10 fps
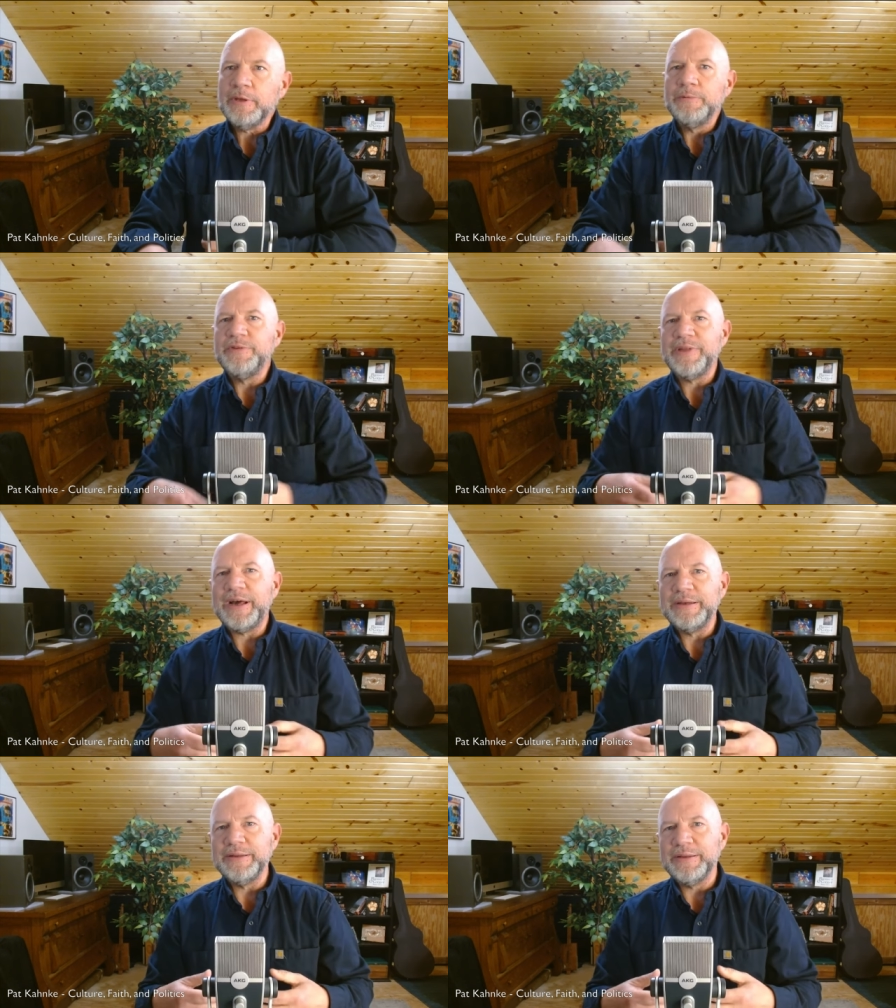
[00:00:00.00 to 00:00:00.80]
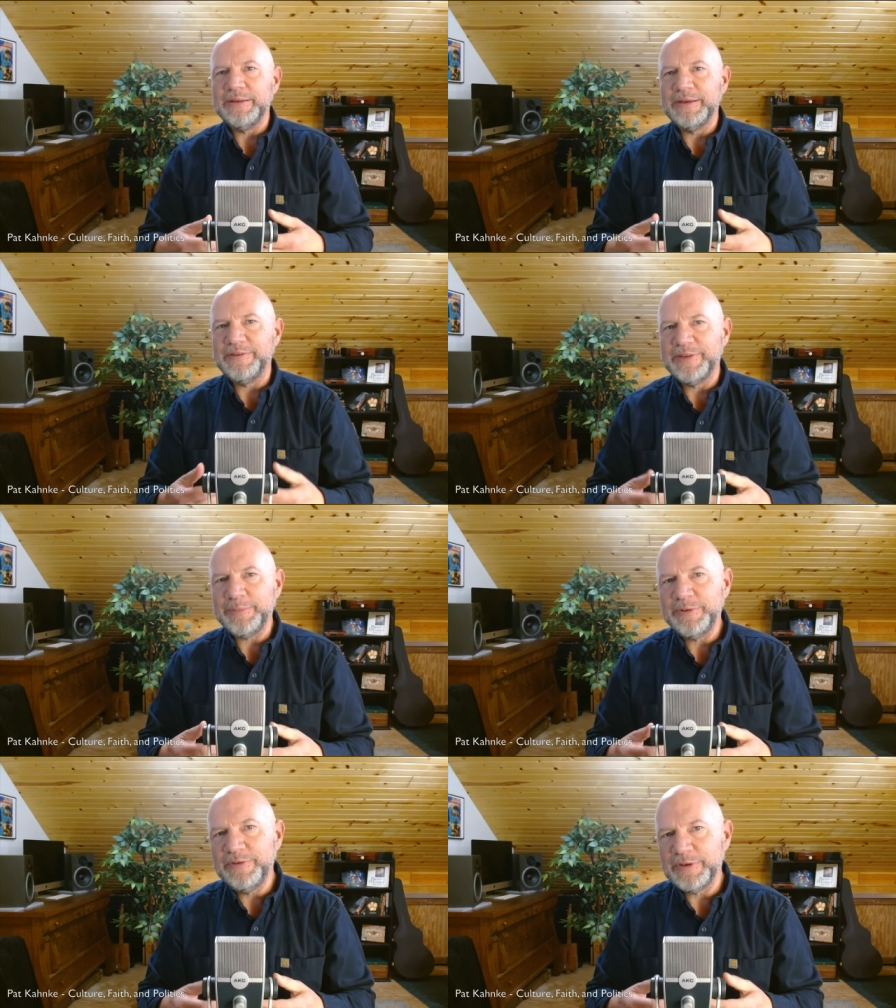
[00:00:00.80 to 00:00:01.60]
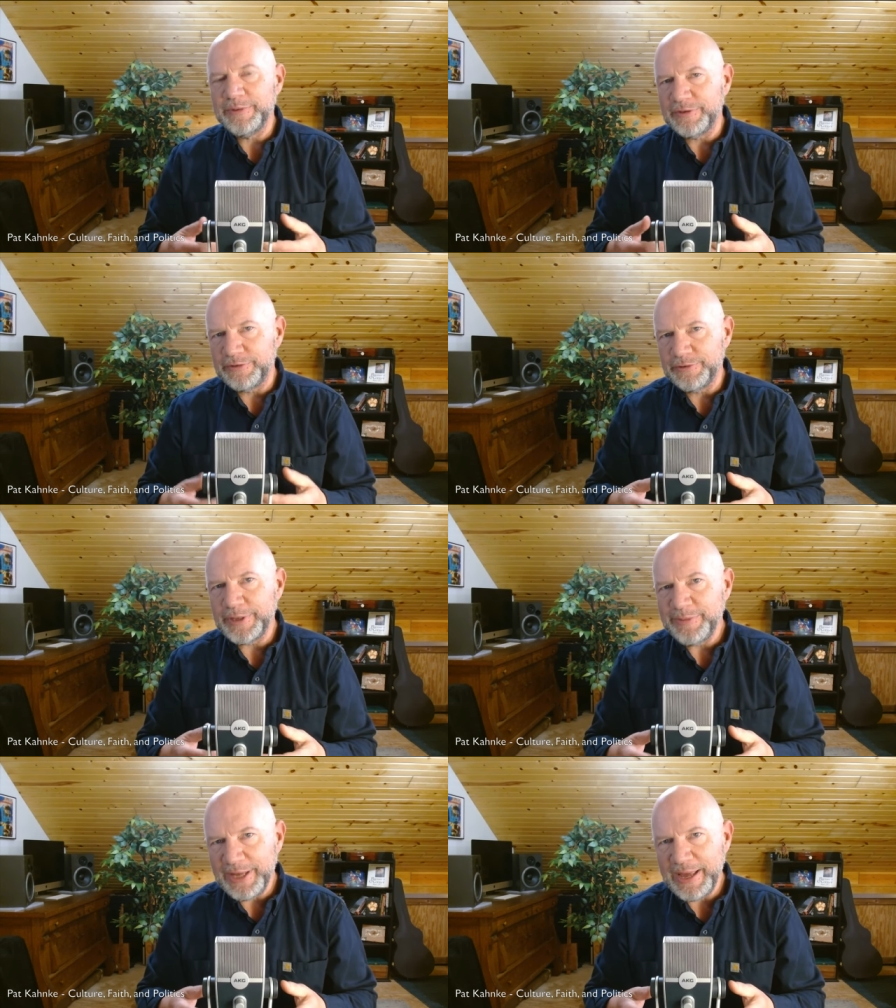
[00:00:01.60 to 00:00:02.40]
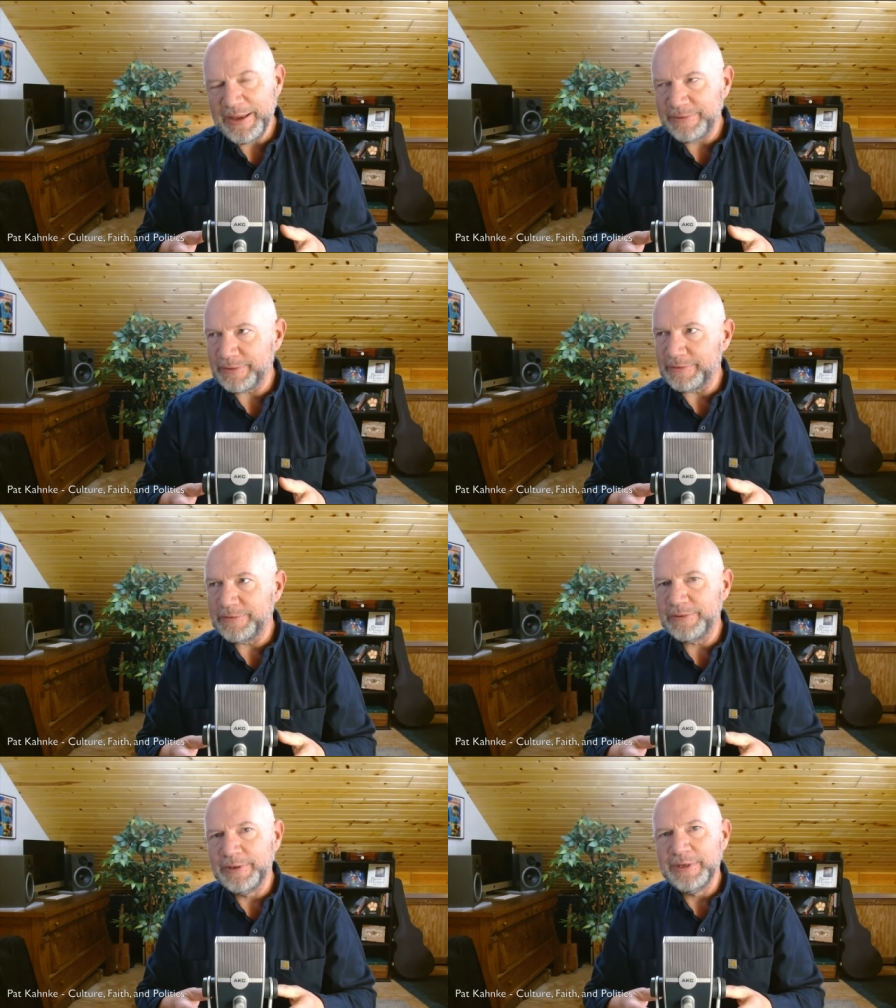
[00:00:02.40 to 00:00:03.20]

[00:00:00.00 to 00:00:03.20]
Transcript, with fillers: was that, except in some extreme cases,